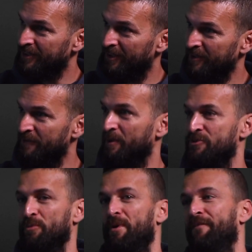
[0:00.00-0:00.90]
You know, everybody
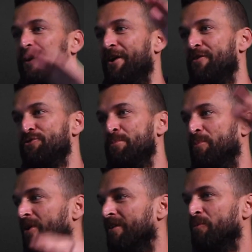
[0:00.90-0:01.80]
saw Buffalo to the Super
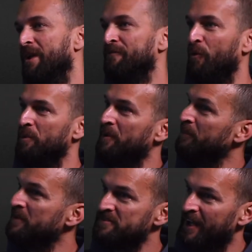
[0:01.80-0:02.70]
Bowl, and week 4 we
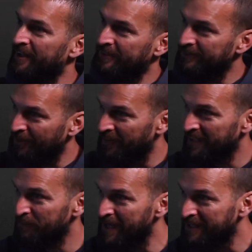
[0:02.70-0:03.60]
might be saying, are they
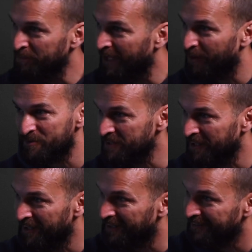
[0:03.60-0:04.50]
going to make the playoffs? I
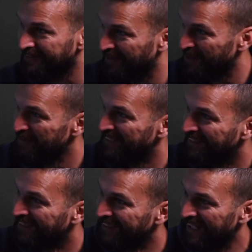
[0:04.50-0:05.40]
don't know. You know what I
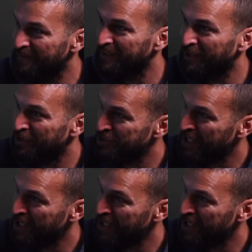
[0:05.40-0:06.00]
mean? Everything could